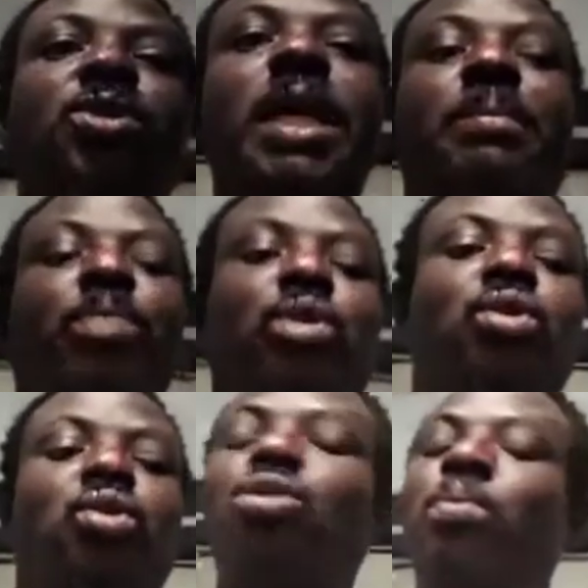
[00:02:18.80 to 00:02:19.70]
use their
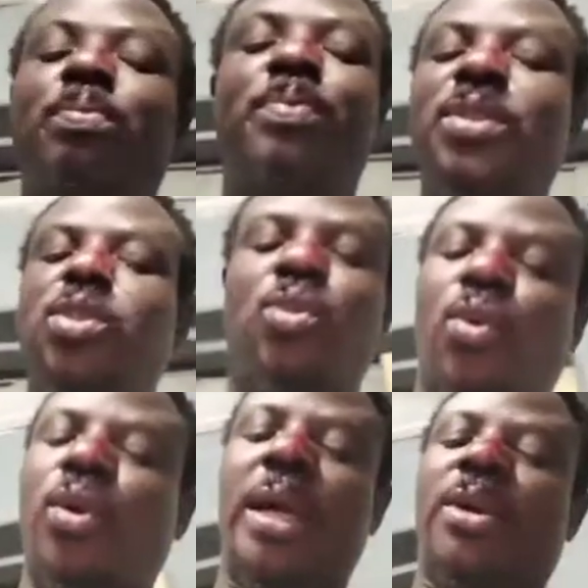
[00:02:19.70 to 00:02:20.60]
boots to
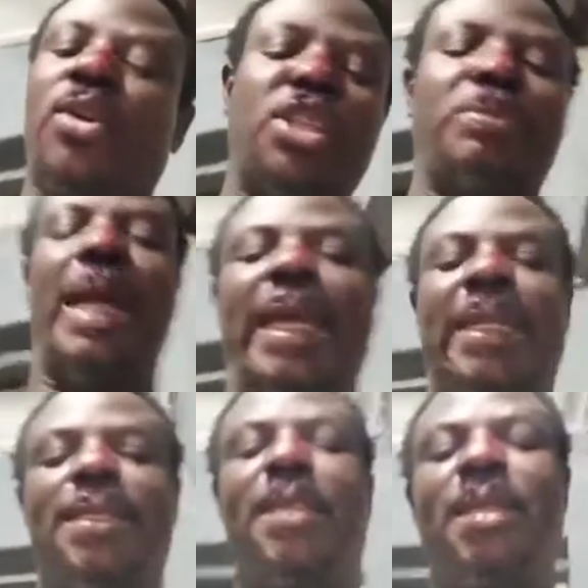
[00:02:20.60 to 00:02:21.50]
crush my head.